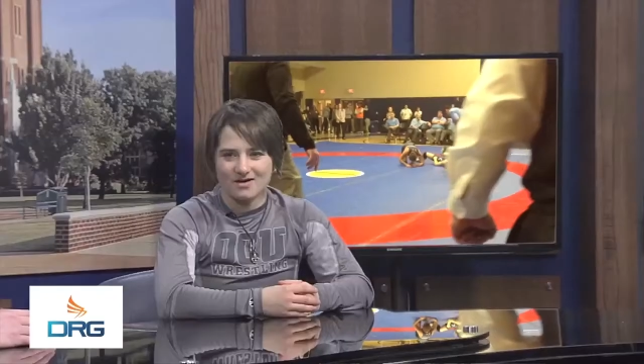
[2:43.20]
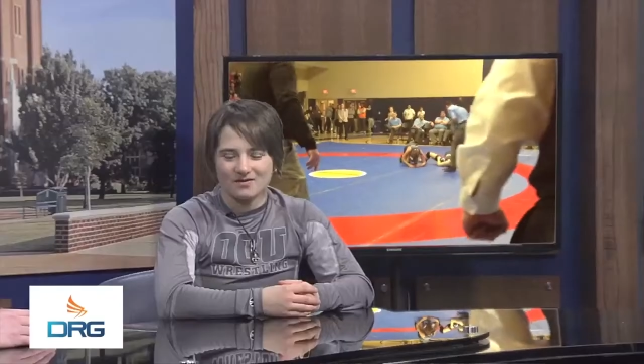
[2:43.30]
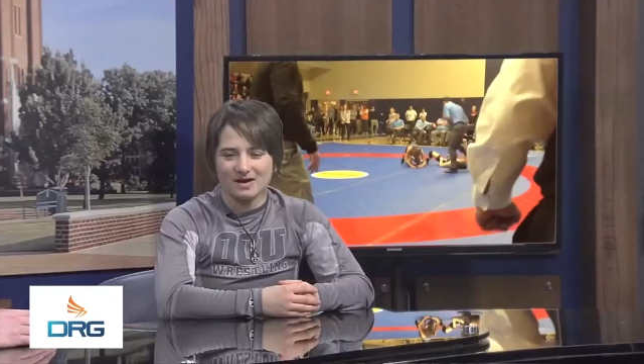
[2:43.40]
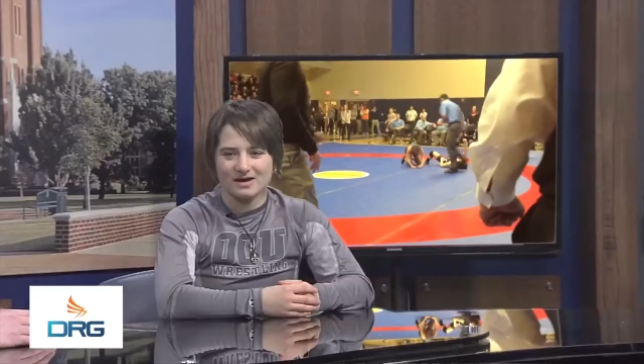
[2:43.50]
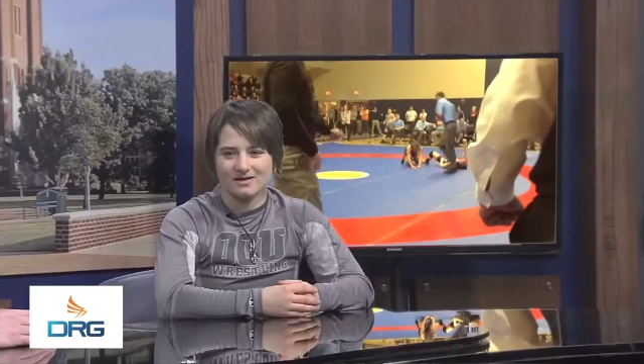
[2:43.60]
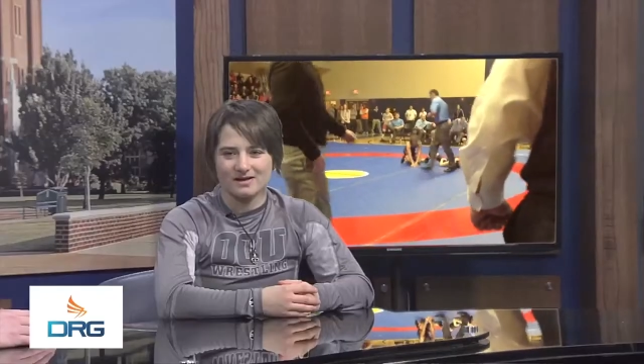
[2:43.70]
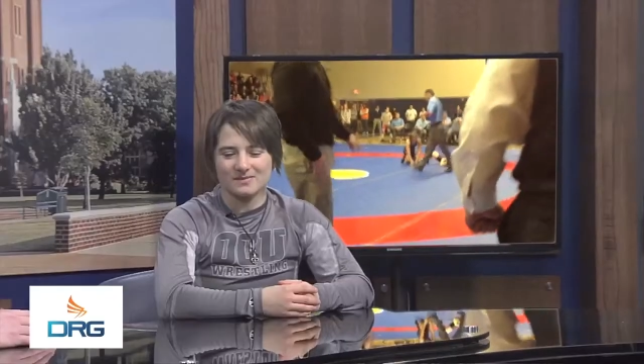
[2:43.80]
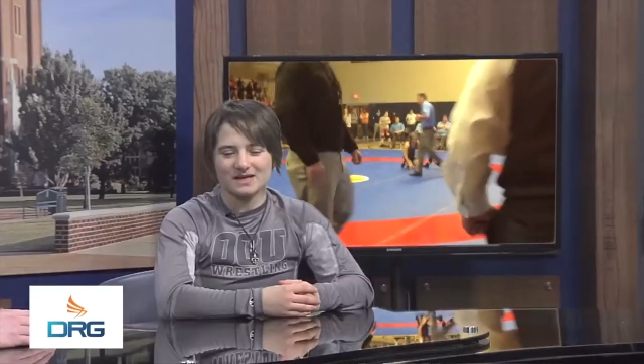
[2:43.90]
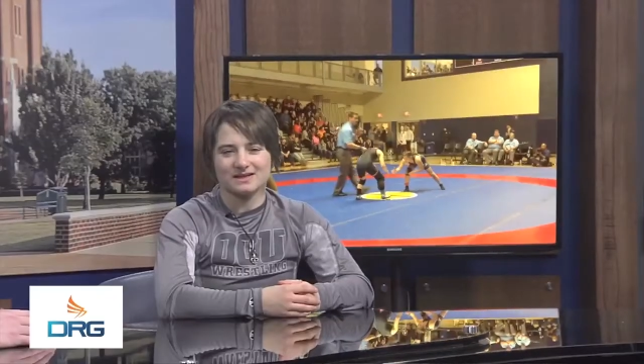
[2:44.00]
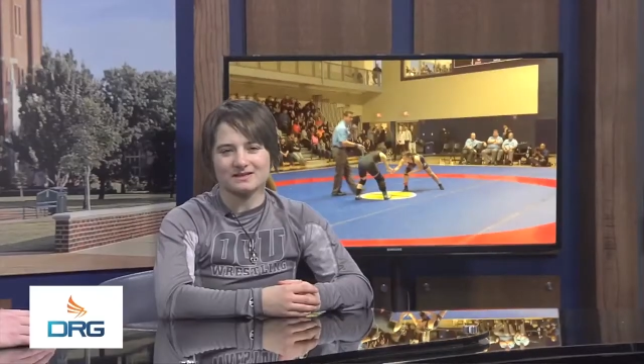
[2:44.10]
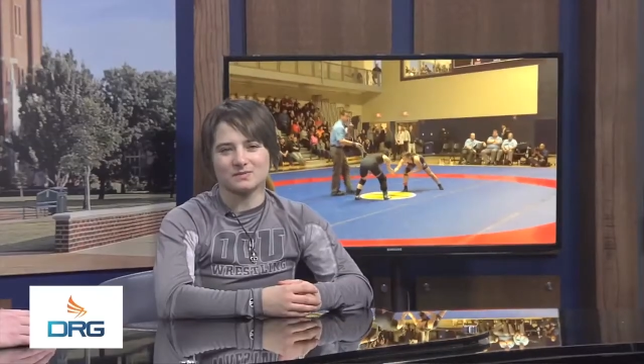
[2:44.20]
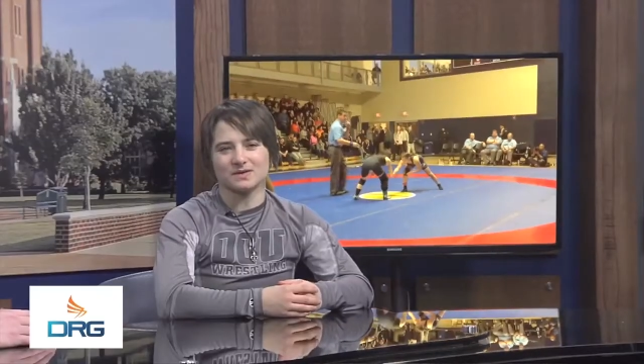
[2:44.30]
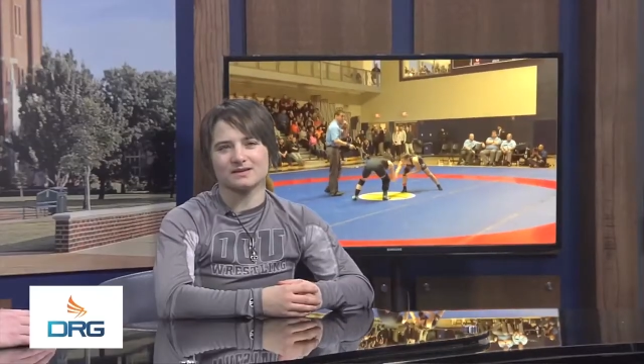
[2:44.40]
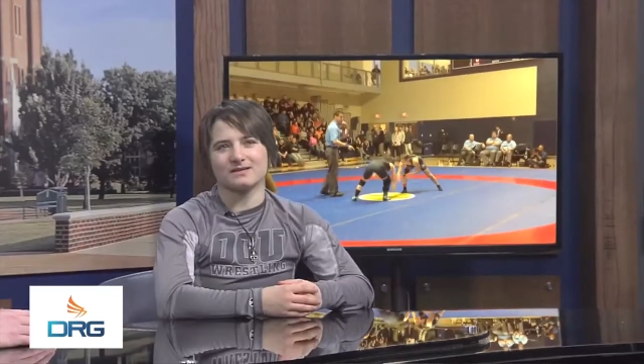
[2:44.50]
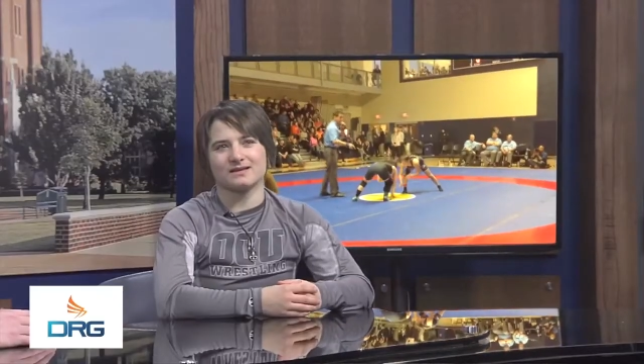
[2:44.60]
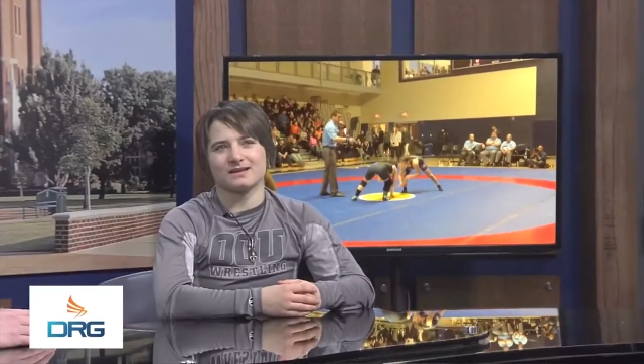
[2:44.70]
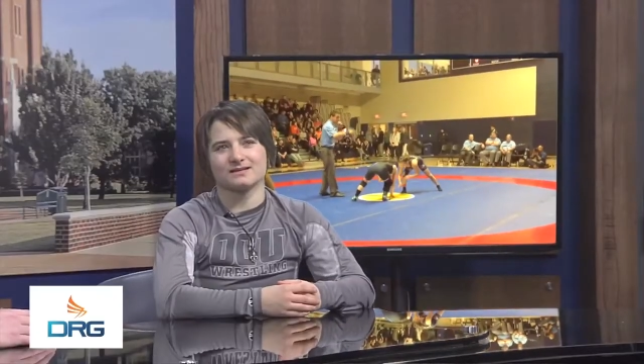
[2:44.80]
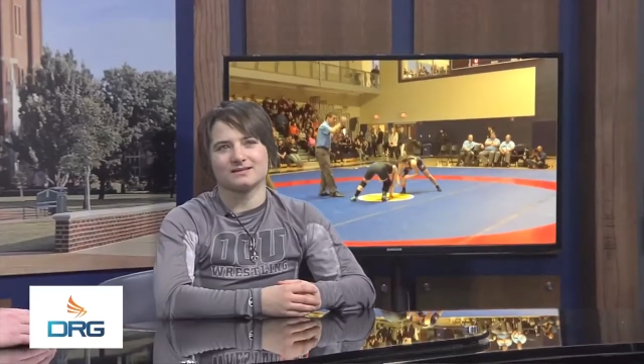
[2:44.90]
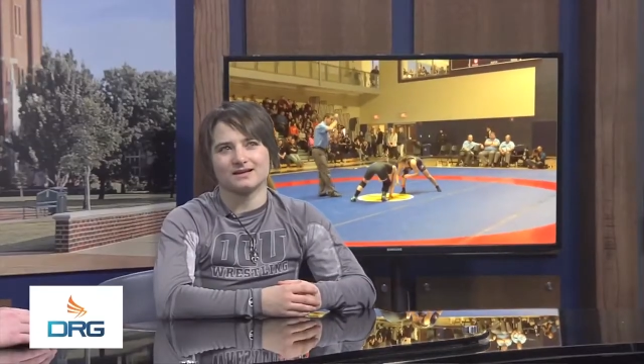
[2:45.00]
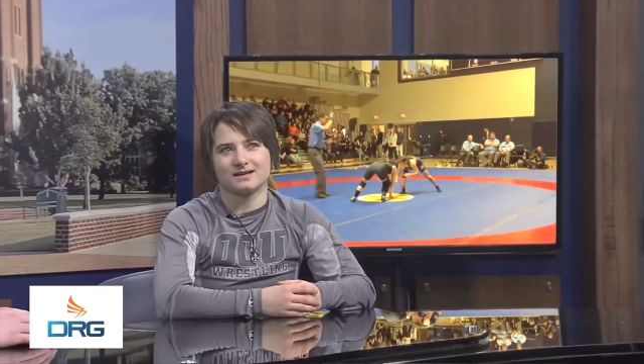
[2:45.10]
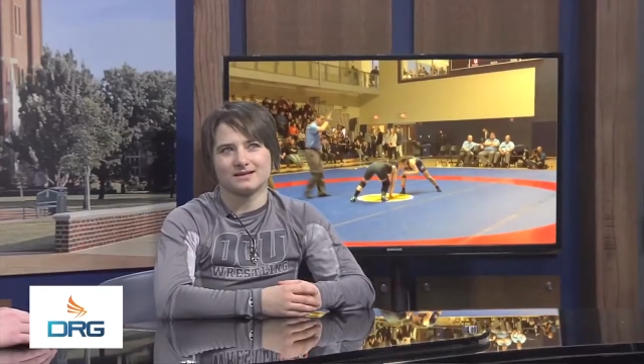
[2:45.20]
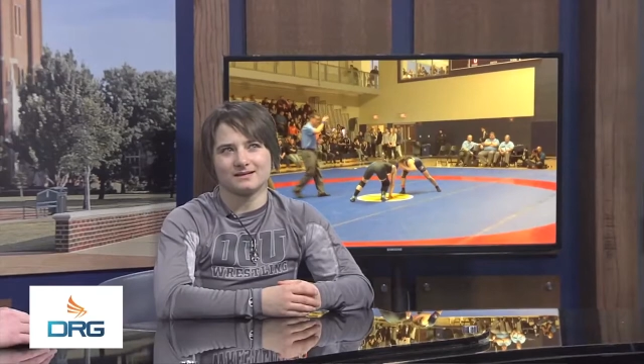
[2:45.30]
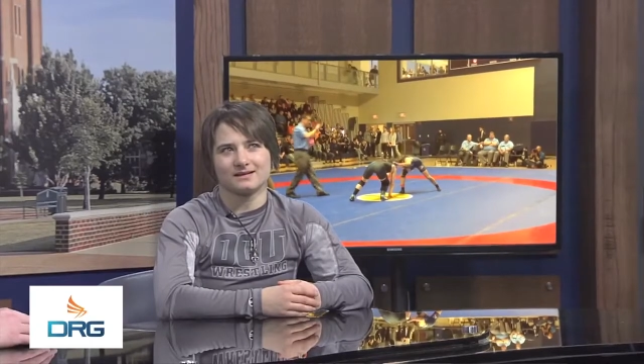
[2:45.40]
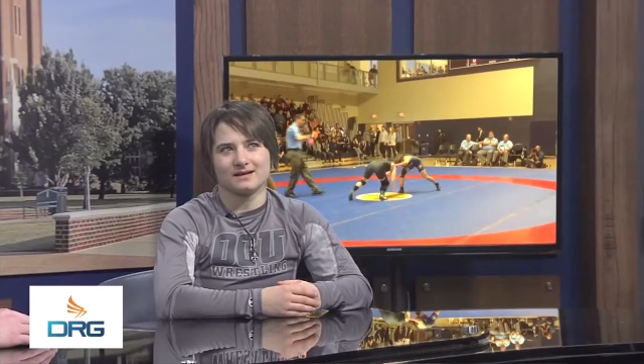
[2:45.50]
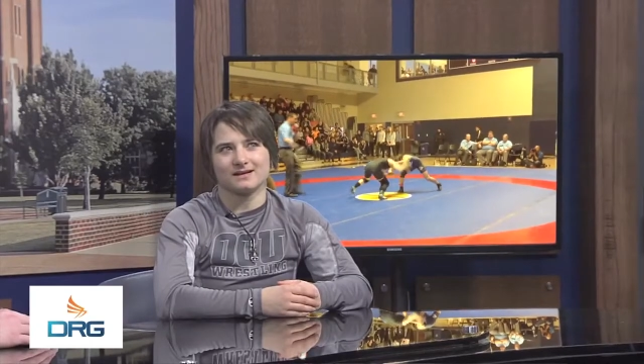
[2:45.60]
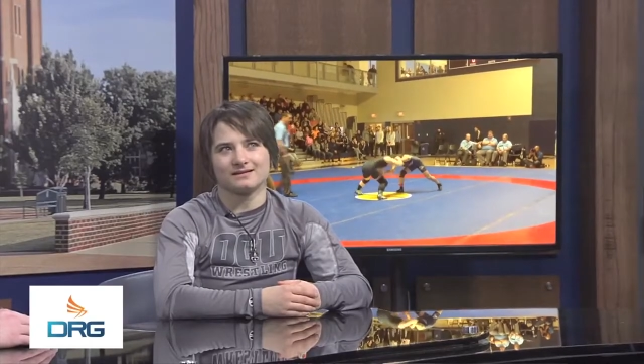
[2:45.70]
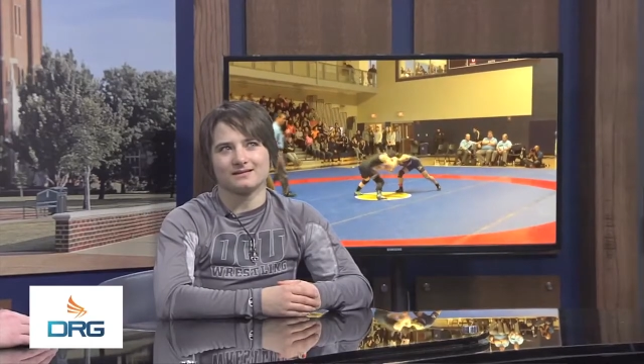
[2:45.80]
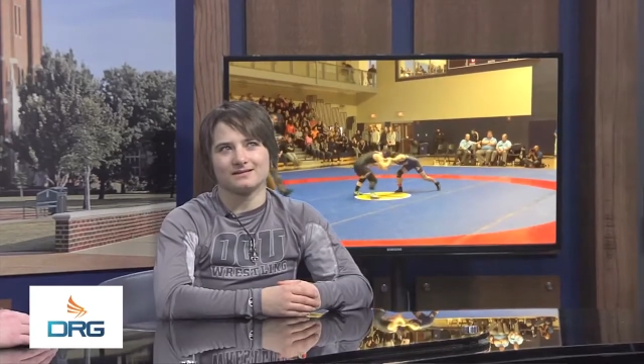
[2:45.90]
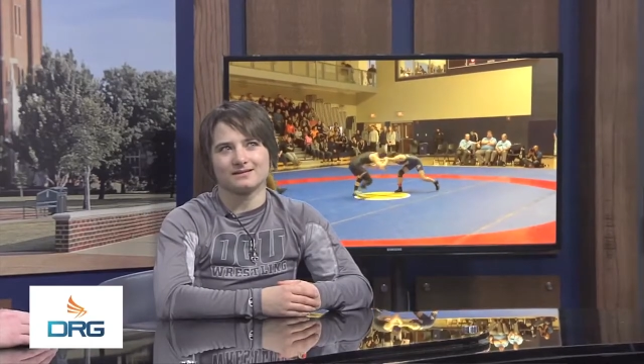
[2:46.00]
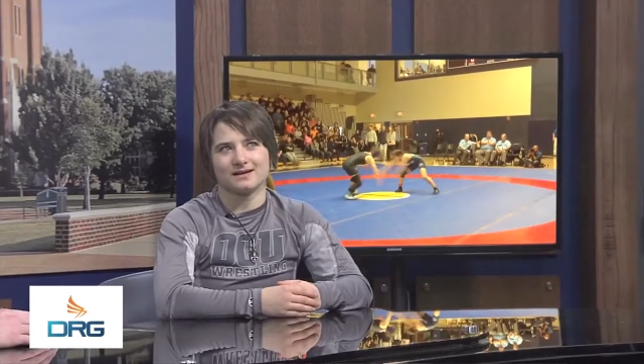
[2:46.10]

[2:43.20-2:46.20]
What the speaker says: Well, I mean, that's one of the things that, like,